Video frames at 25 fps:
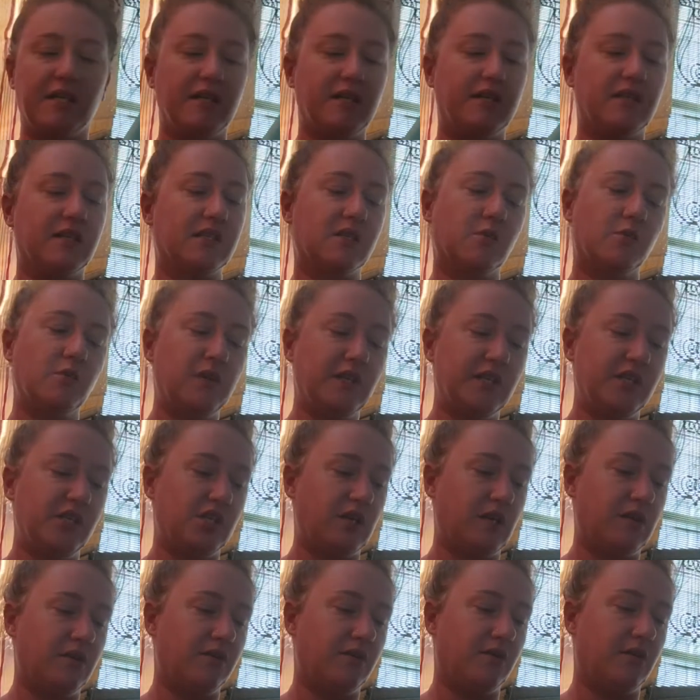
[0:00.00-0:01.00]
and it's really
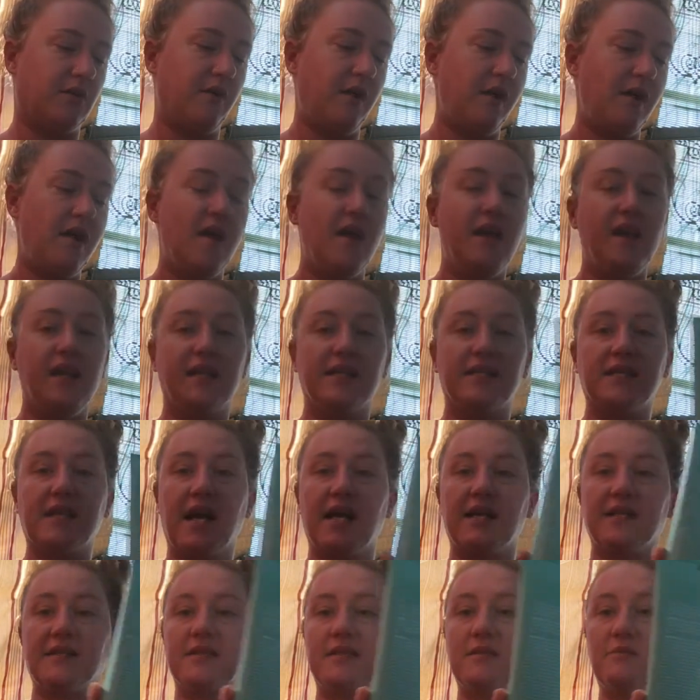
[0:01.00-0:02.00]
gentle. It's
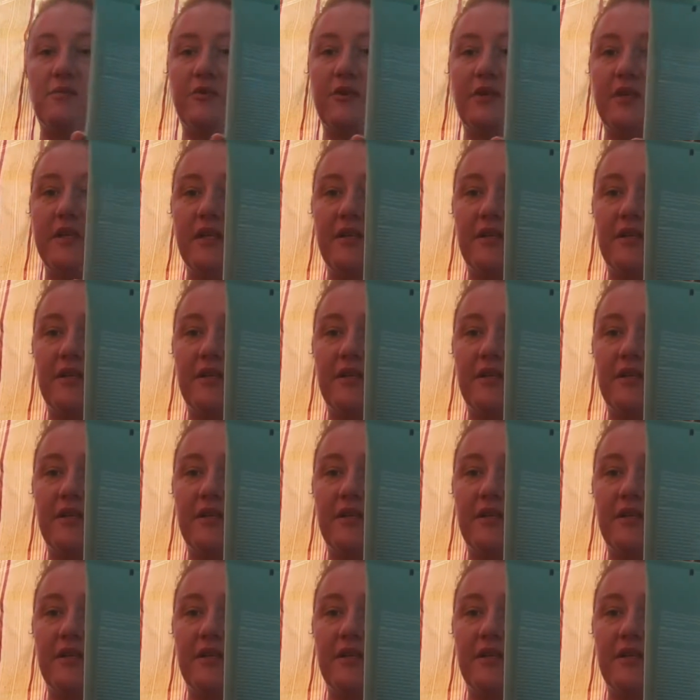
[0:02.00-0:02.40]
got some really